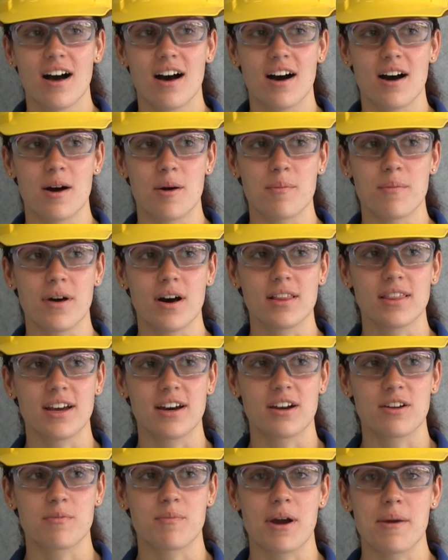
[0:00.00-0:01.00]
A
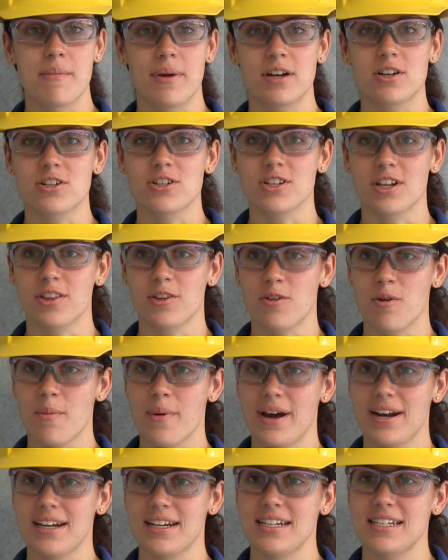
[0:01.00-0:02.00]
lot of my mentors on the
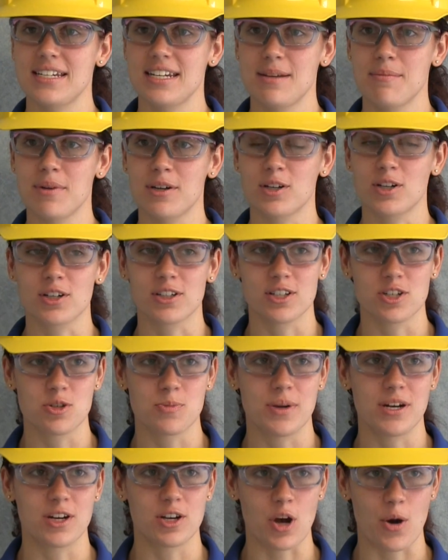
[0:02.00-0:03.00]
robotics team
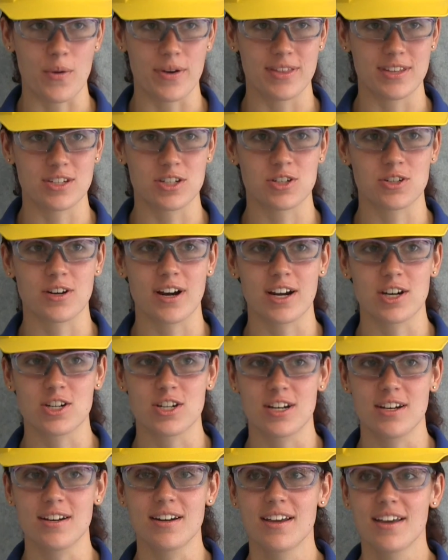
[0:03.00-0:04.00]
encouraged me to go in this
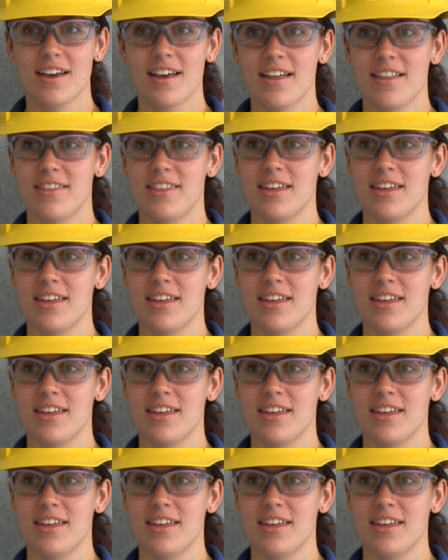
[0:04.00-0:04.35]
direction.